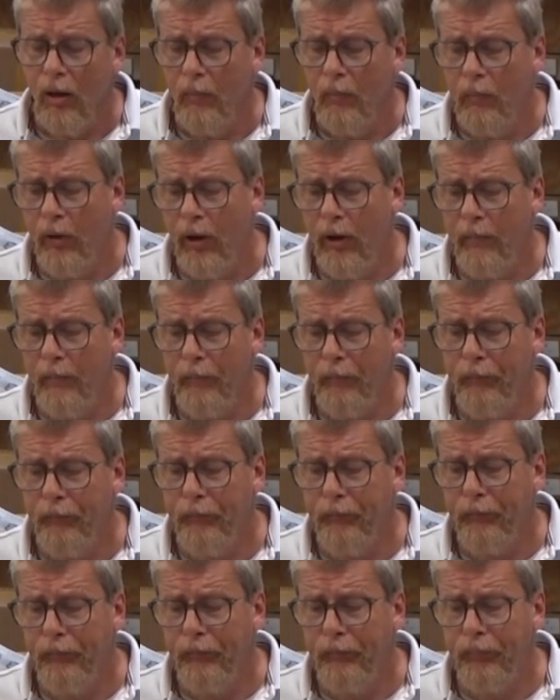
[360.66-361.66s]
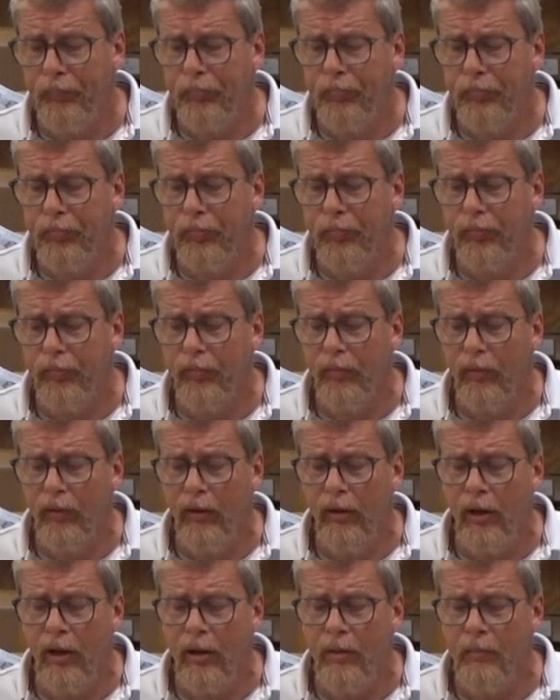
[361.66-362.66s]
But
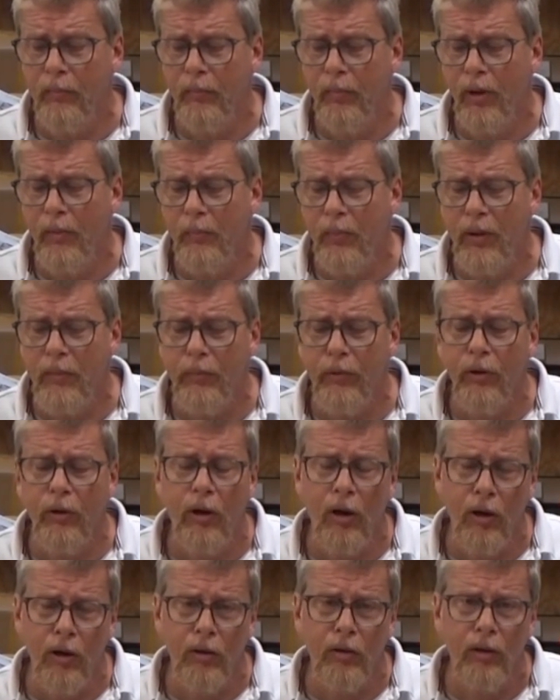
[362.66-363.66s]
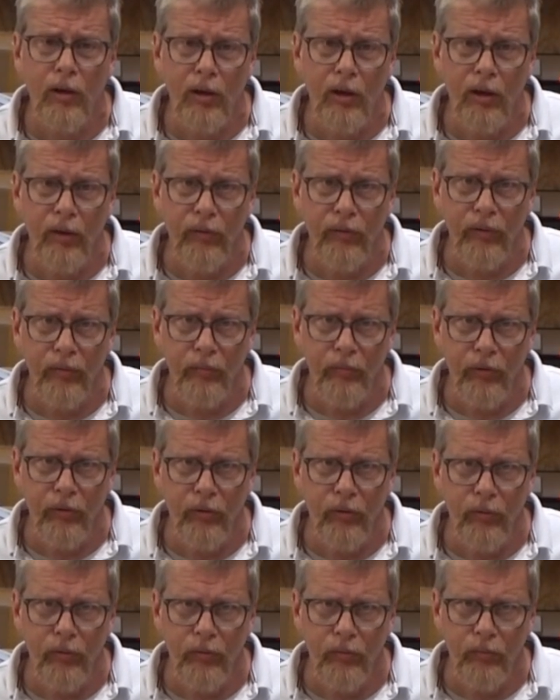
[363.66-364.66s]
yeah, but people are accustomed
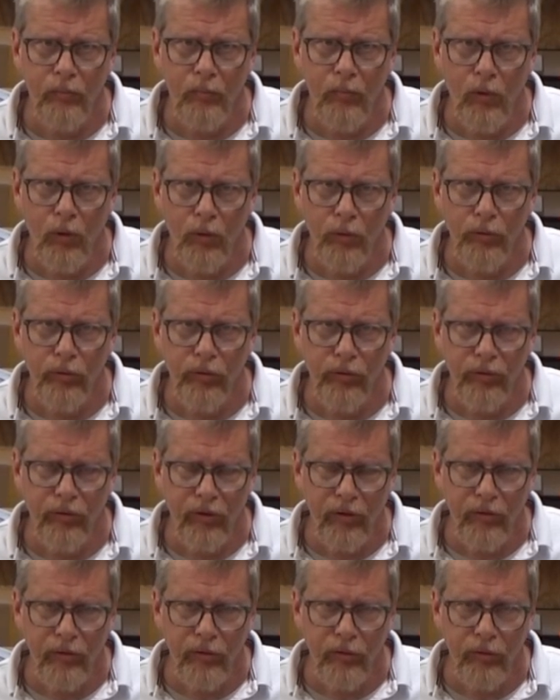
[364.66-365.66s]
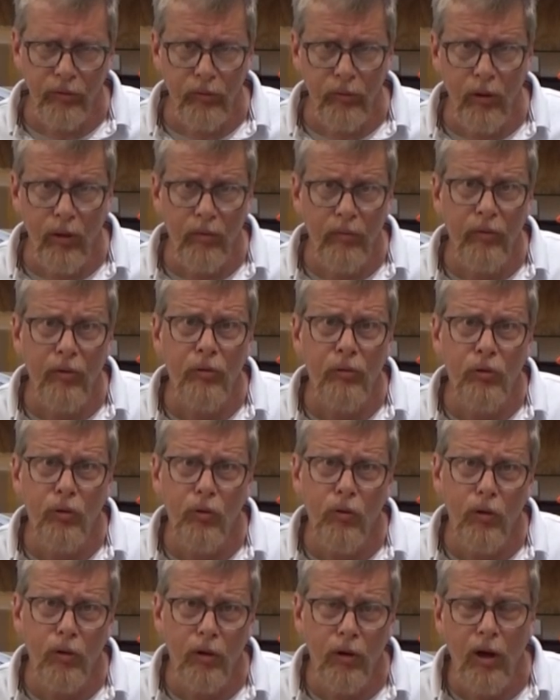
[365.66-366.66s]
to motion sensors, or if the
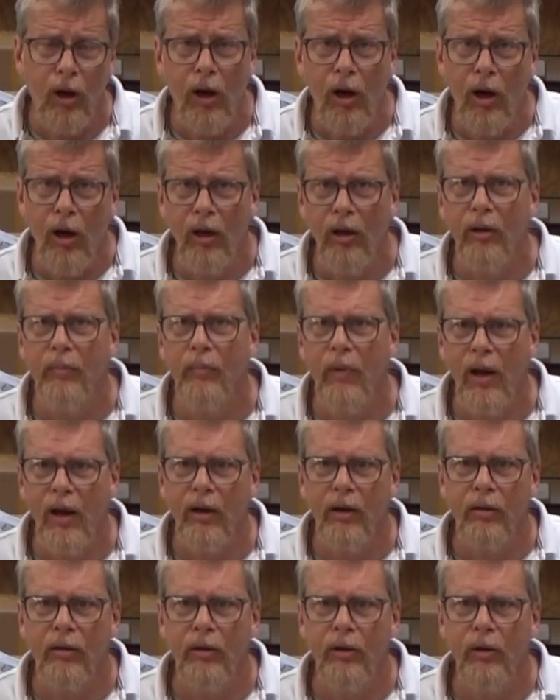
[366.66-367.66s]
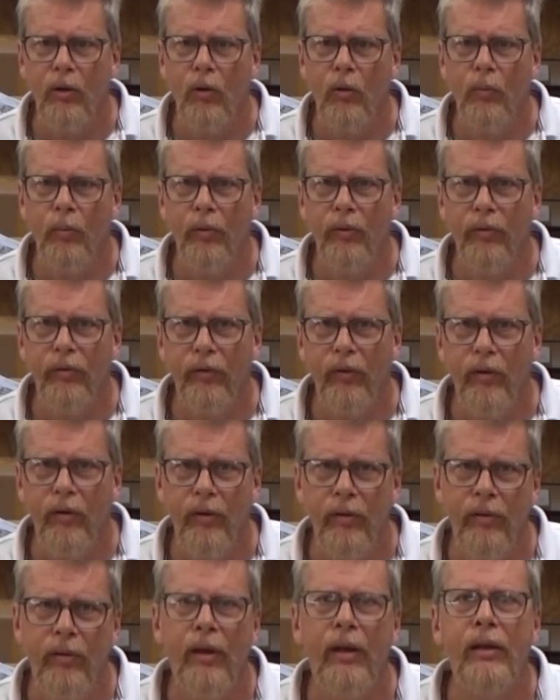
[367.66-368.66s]
door automatically opens,
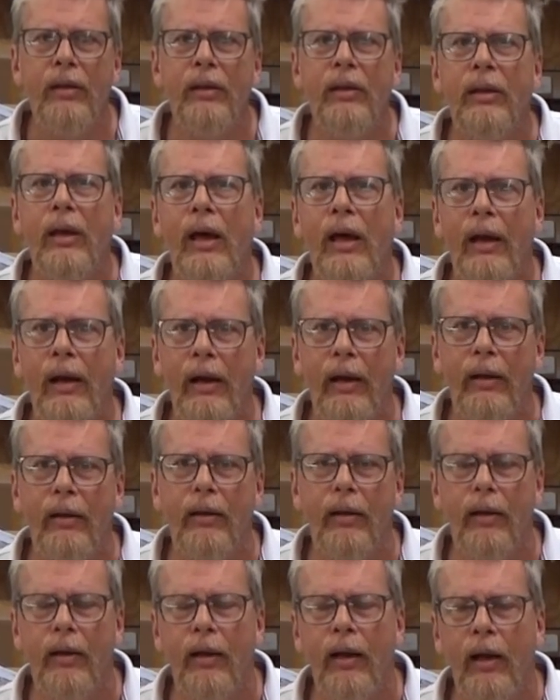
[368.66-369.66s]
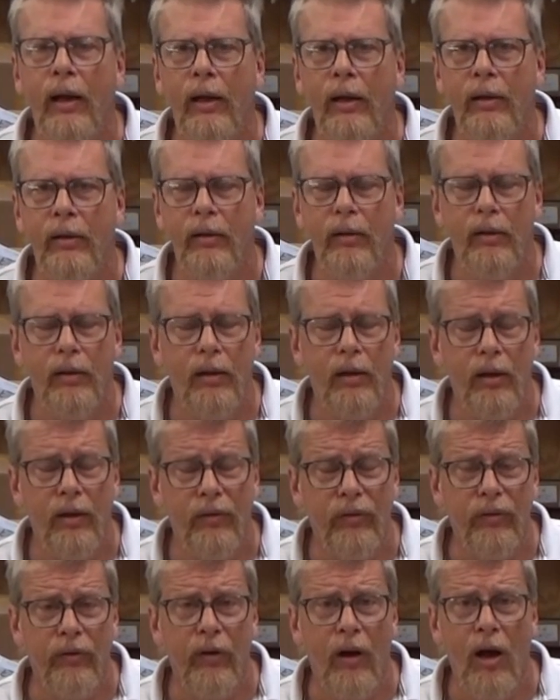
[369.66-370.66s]
they get it. And
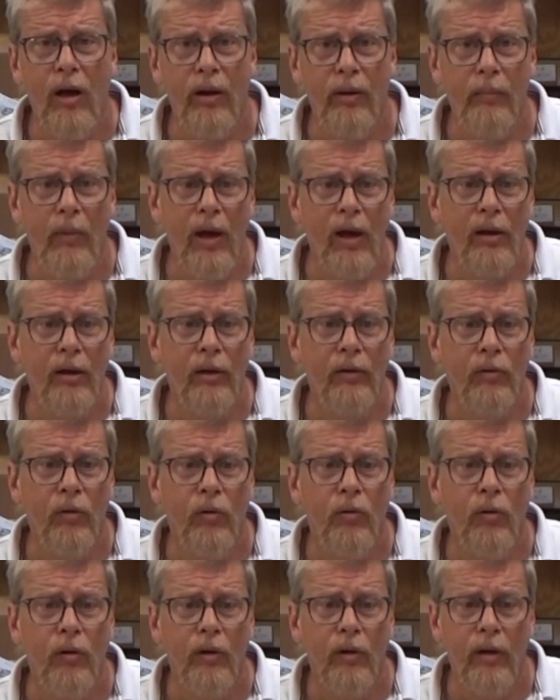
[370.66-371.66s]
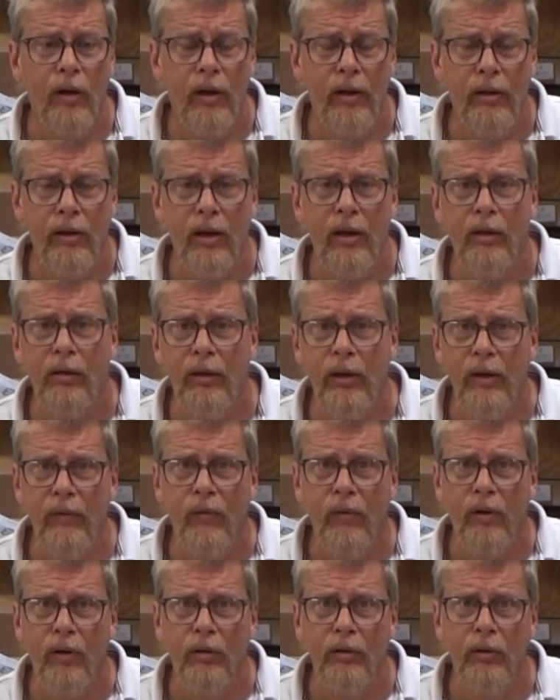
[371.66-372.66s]
it's an automatic door, and they
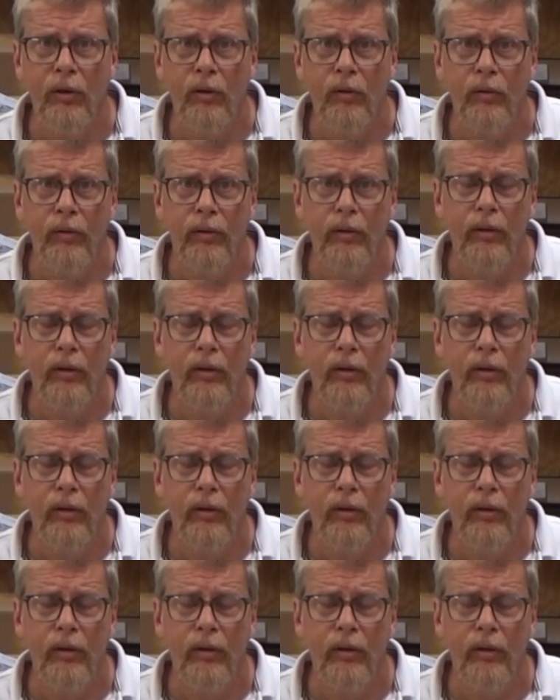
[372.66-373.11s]
leave it alone.